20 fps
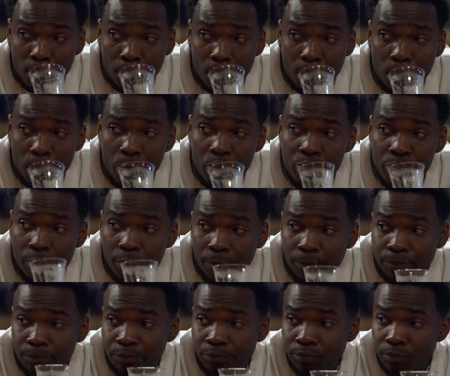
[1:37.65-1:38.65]
She's a good
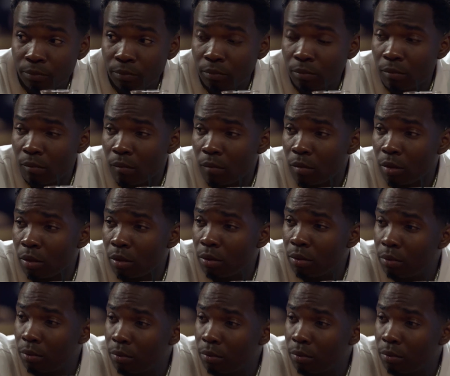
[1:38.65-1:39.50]
rapper, but